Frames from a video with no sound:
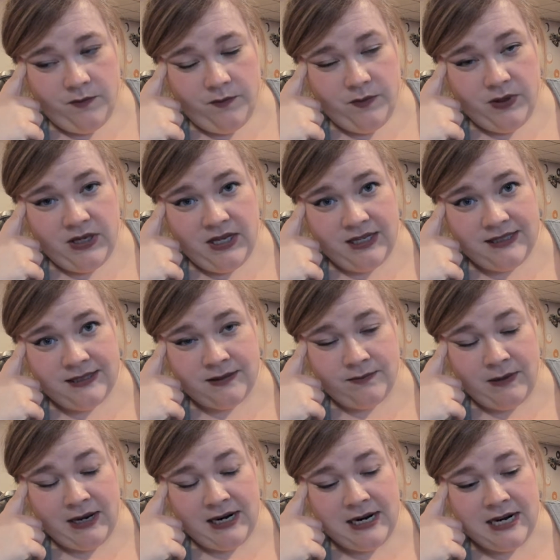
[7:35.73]
because
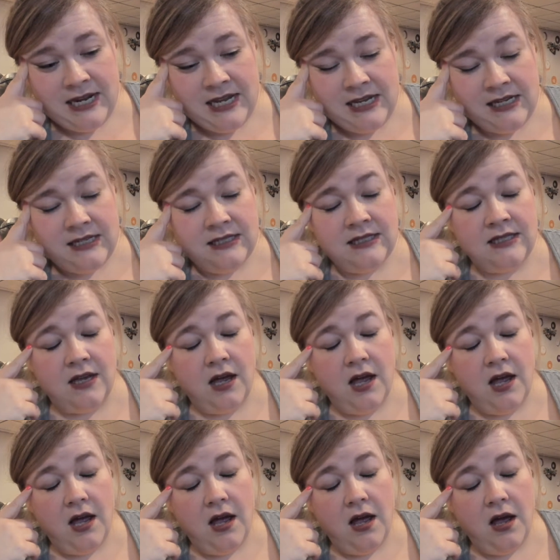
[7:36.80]
my knees
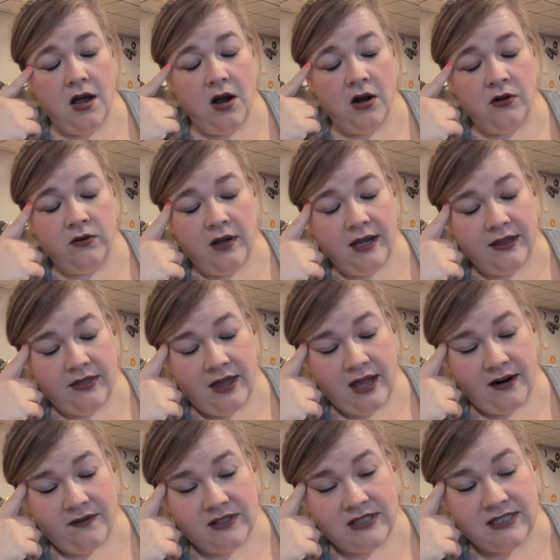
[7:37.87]
are like that
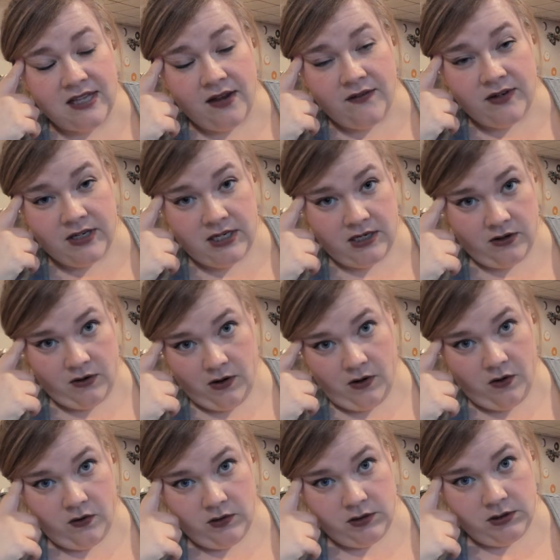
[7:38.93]
of a
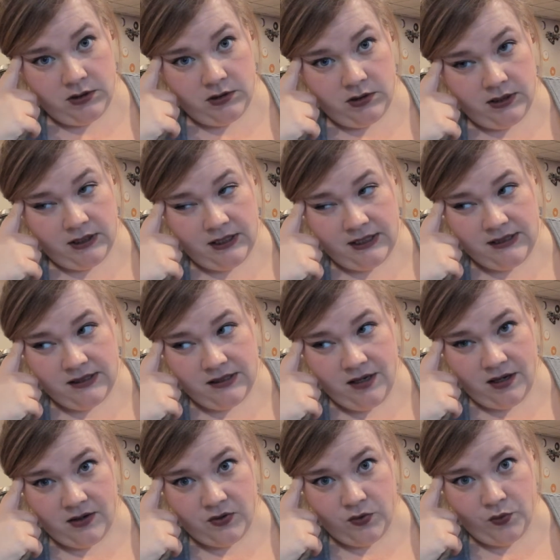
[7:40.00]
70-year-old. Like, that's
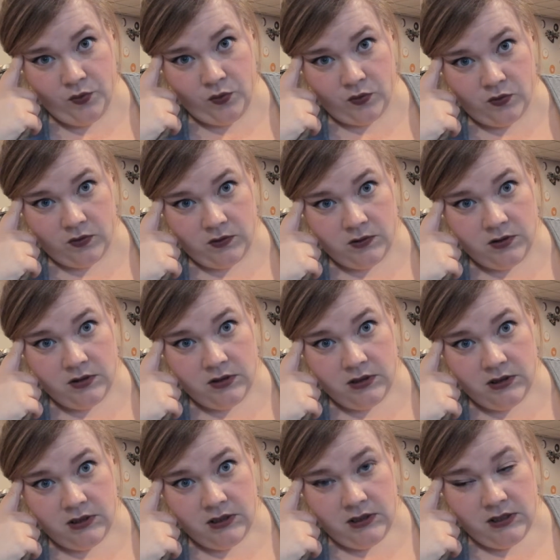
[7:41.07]
not cool.
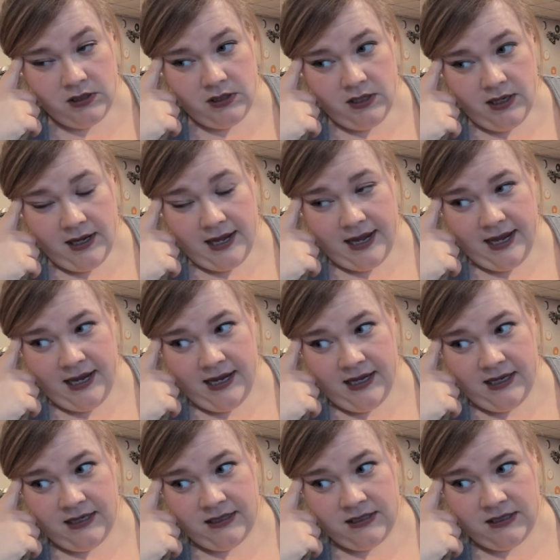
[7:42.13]

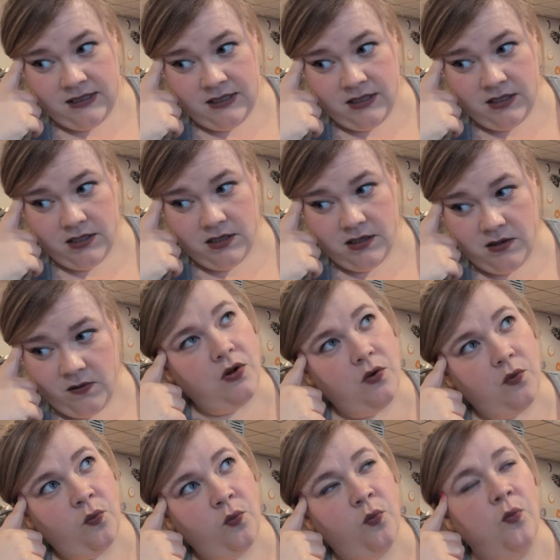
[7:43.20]
And
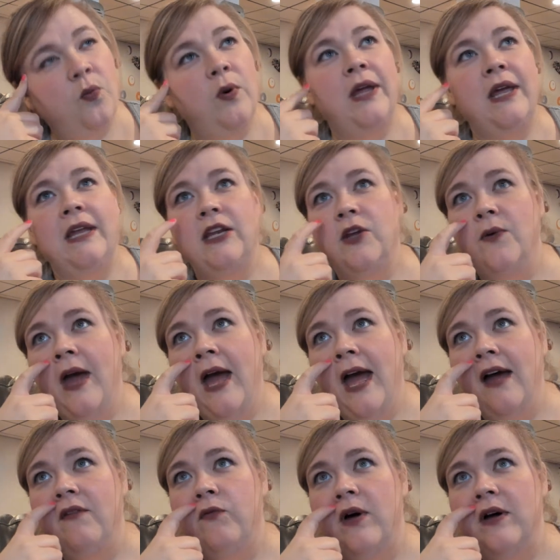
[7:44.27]
when you
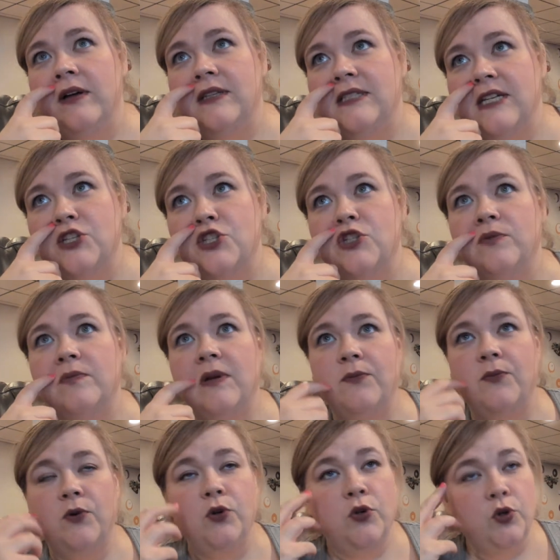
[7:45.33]
have well-intentioned
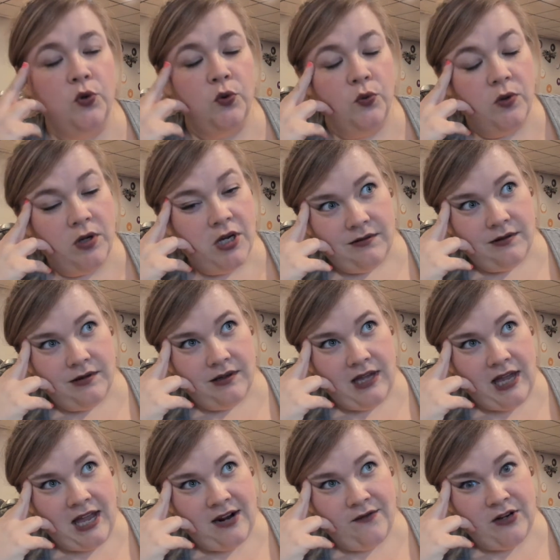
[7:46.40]
people who
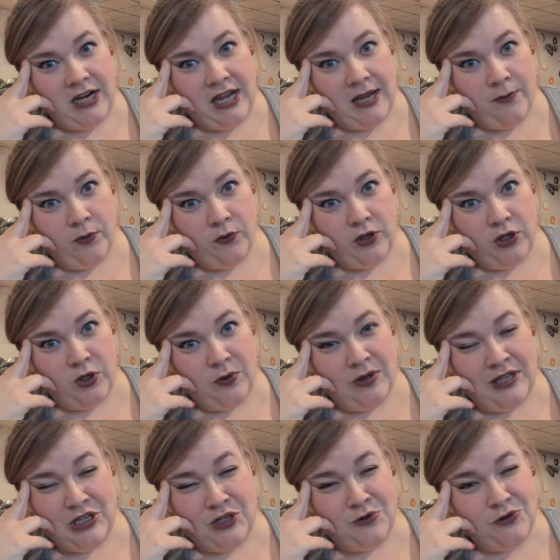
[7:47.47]
kind of enable you and
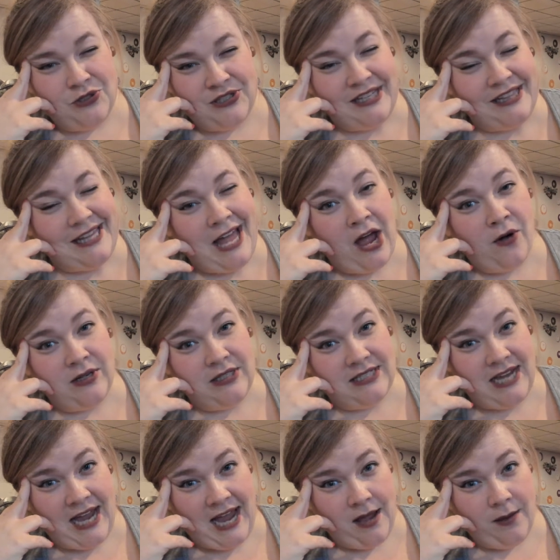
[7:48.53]
then you just allow it to
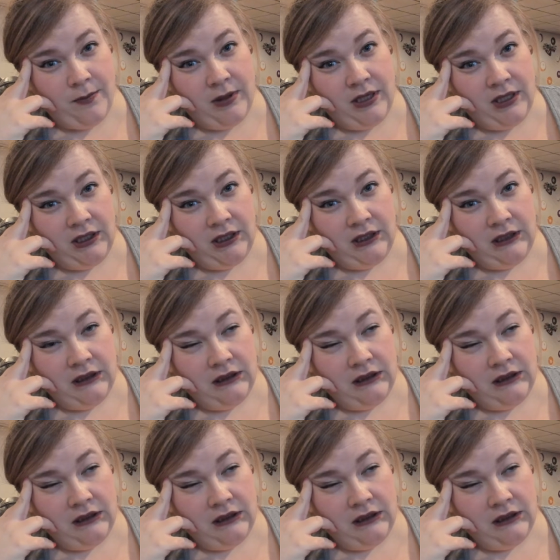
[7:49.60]
happen,